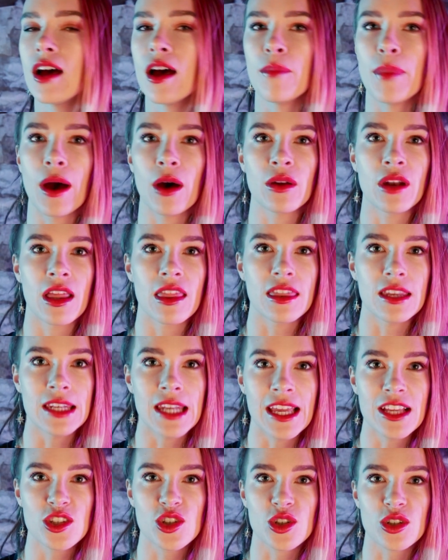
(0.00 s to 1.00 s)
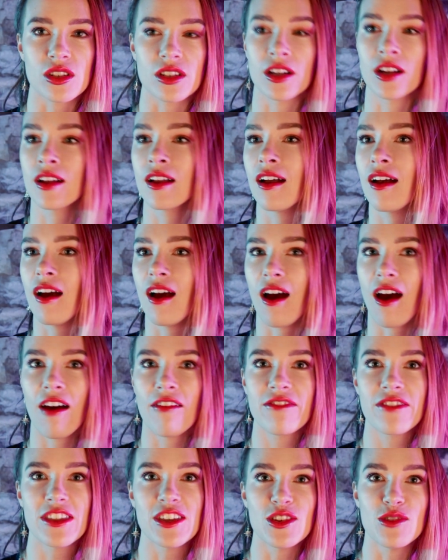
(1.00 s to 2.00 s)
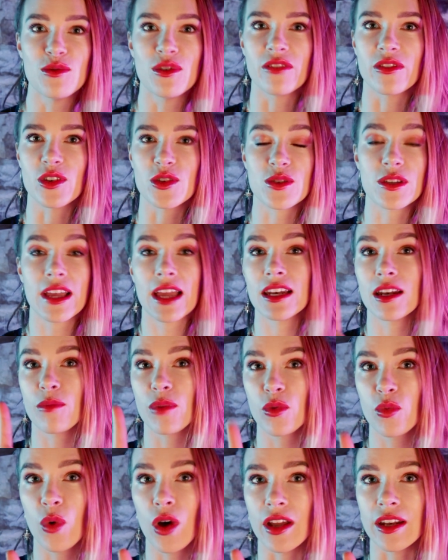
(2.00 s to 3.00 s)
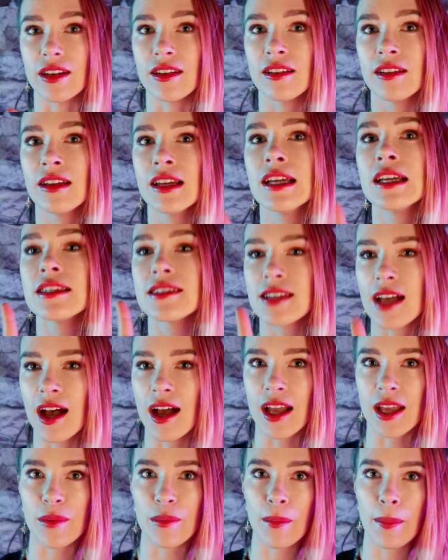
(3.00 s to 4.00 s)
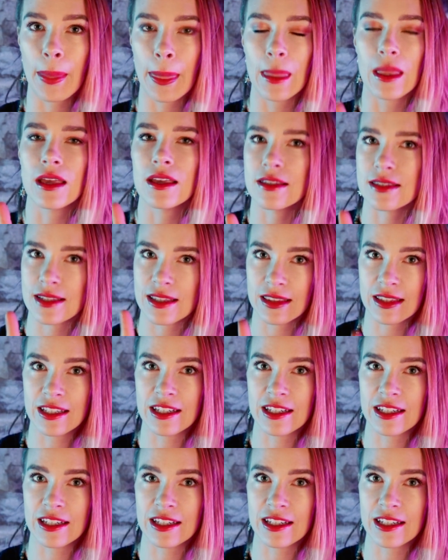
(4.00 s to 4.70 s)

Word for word: about the nature of the universe. Okay, number one, time isn't